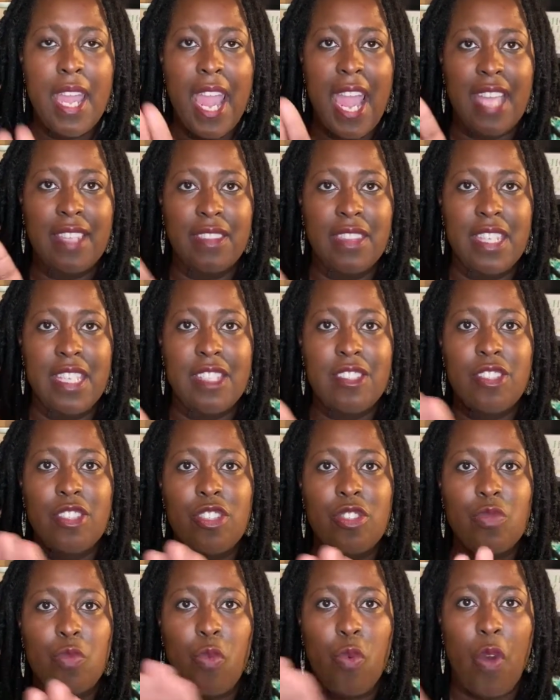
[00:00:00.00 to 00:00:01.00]
And this
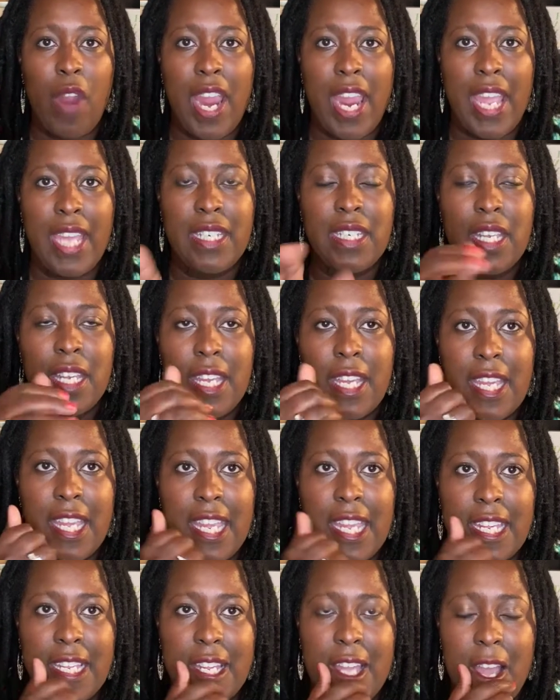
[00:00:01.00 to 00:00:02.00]
is when
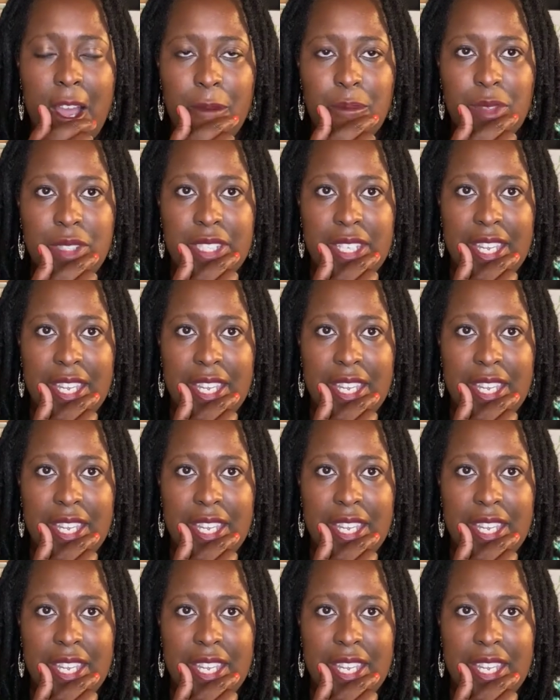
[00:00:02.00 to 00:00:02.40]
it comes